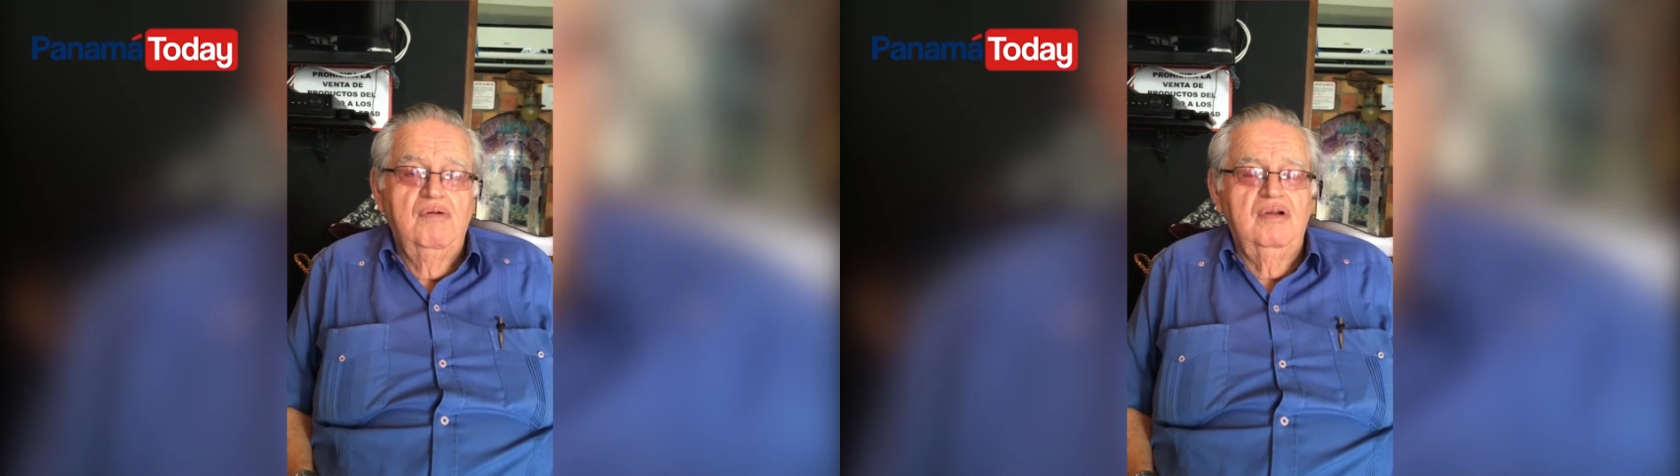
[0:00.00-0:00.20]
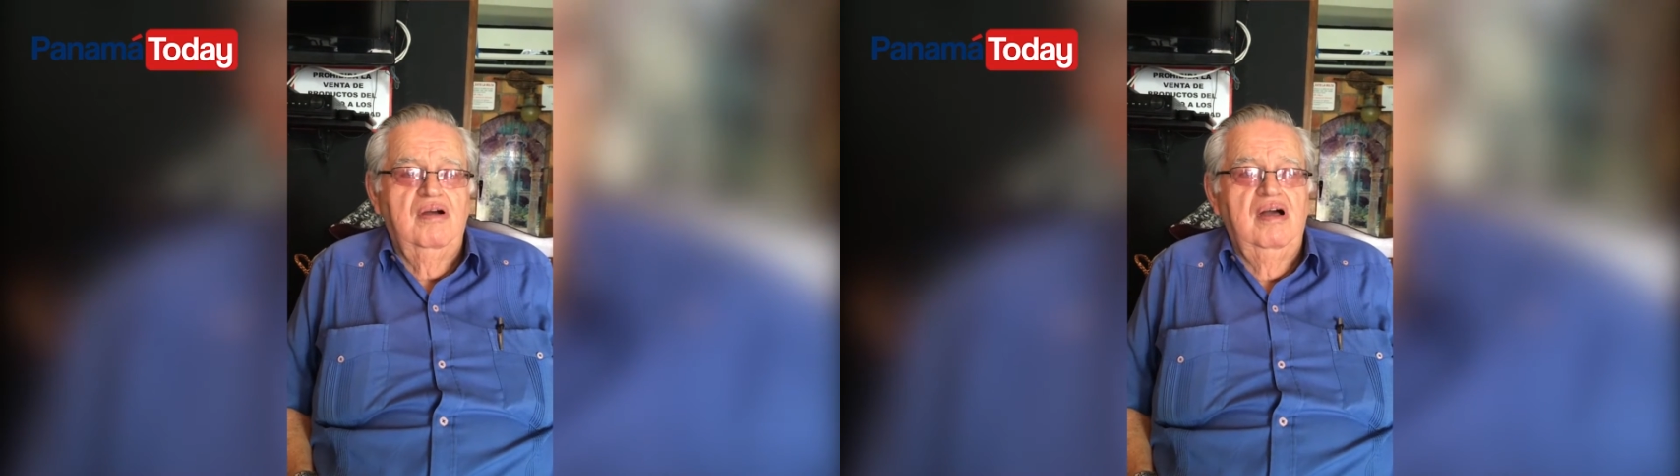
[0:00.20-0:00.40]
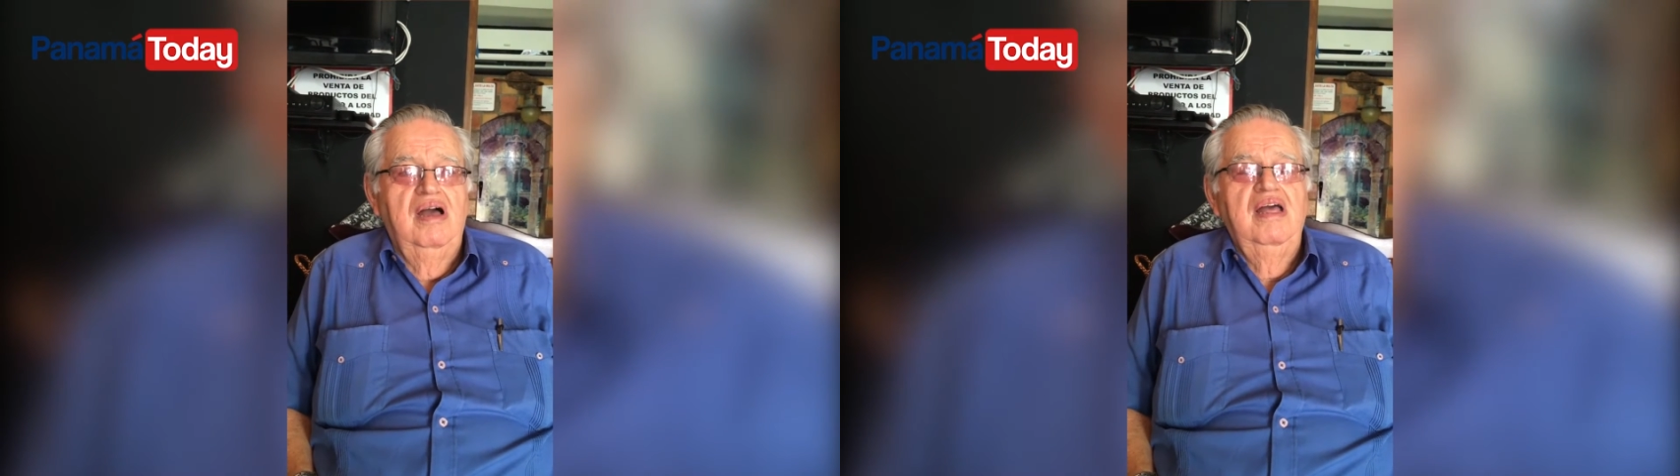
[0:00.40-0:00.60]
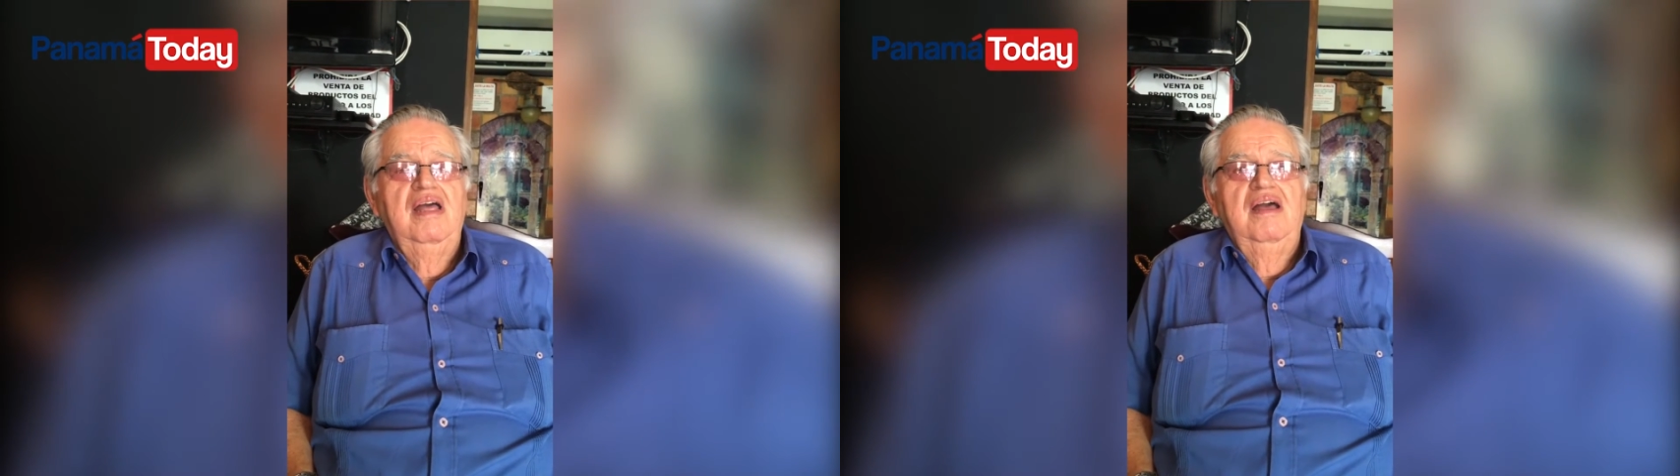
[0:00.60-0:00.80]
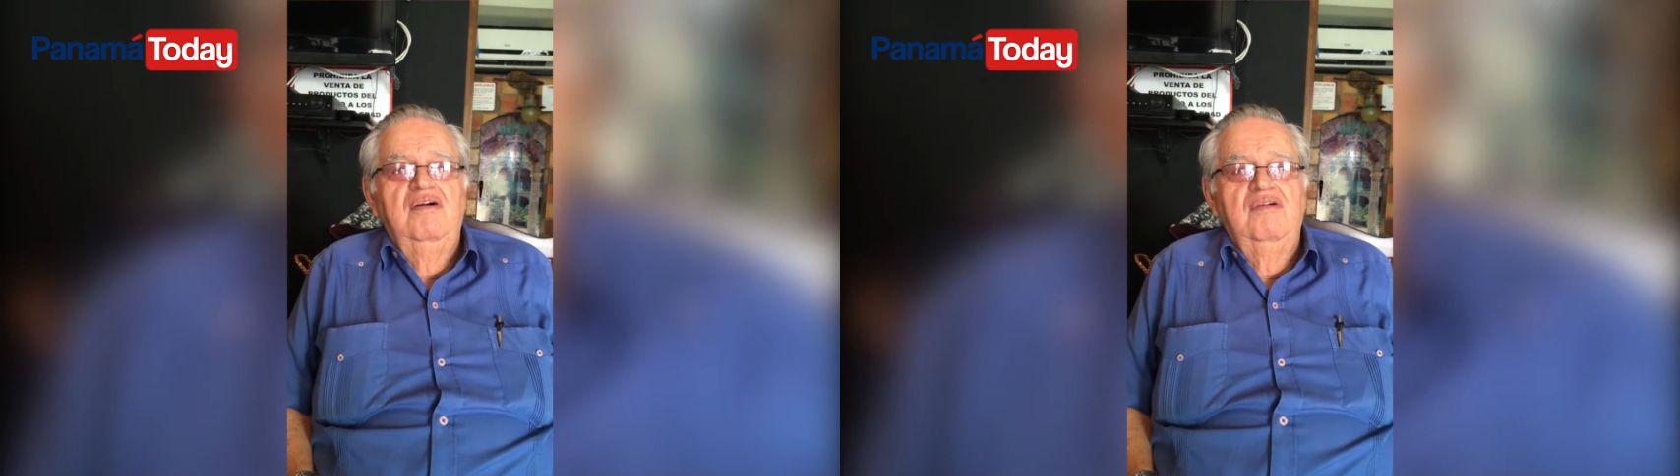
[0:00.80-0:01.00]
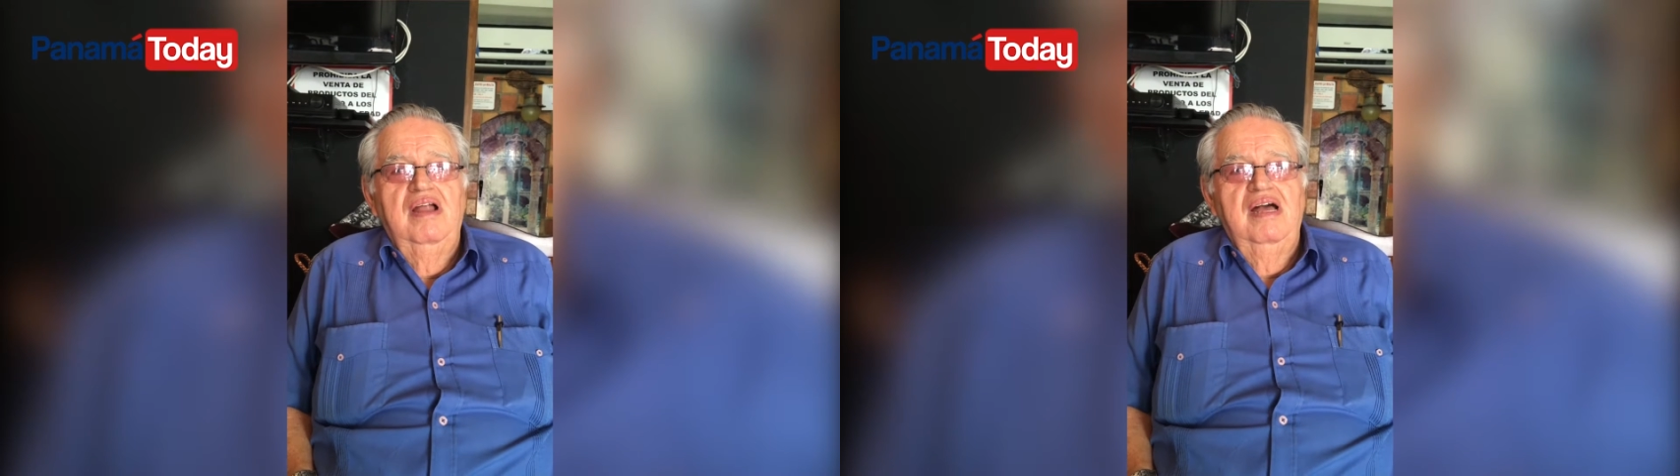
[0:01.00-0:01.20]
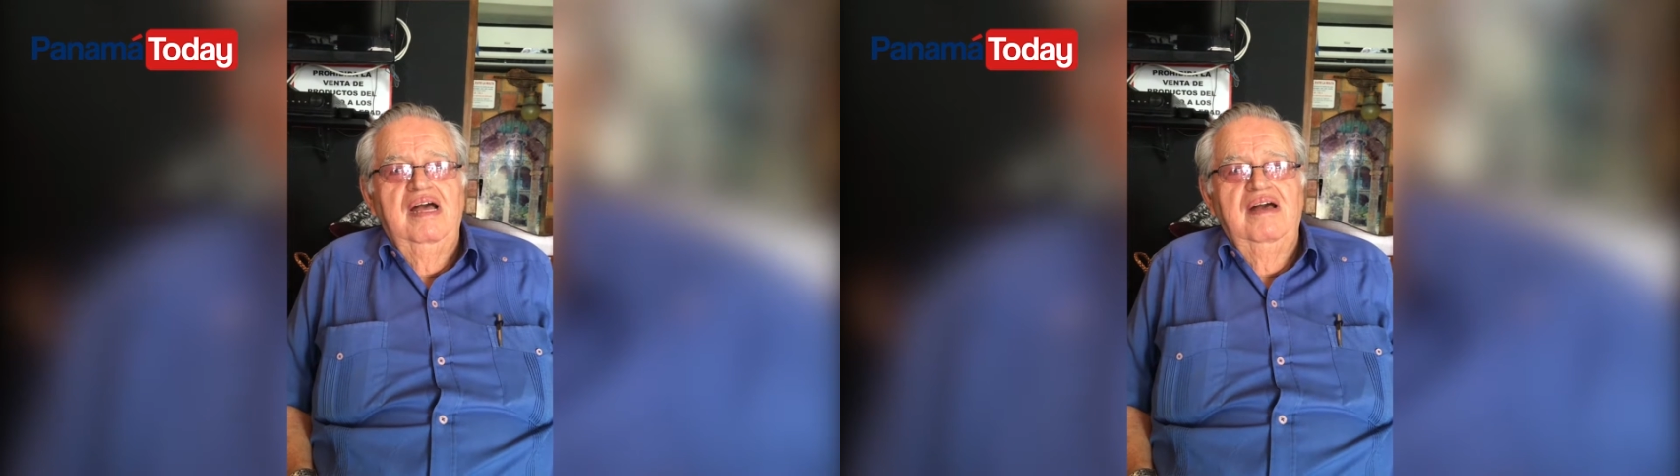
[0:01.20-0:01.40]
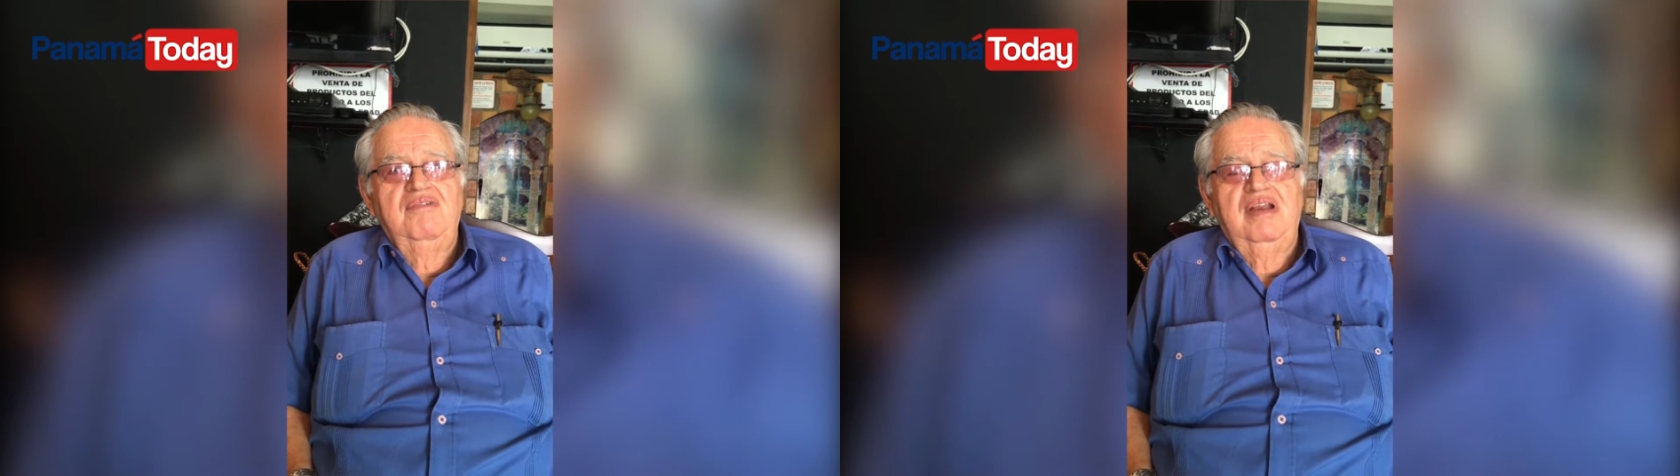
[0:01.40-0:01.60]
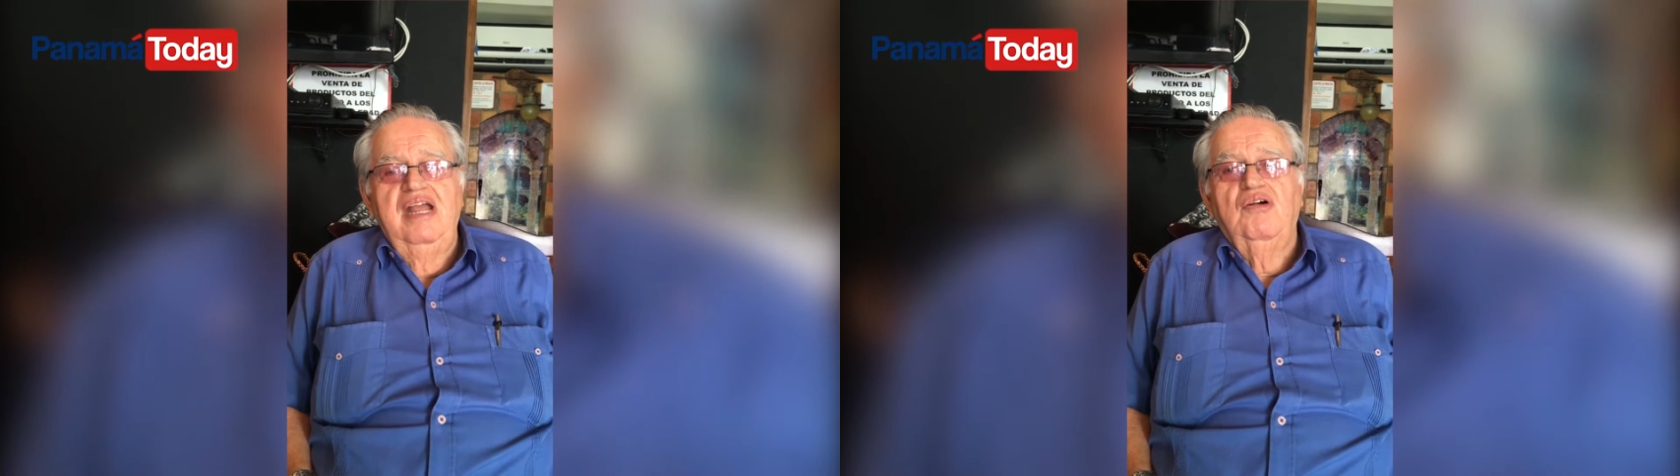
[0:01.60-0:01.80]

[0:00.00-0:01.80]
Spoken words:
Via Argentina here in Panama.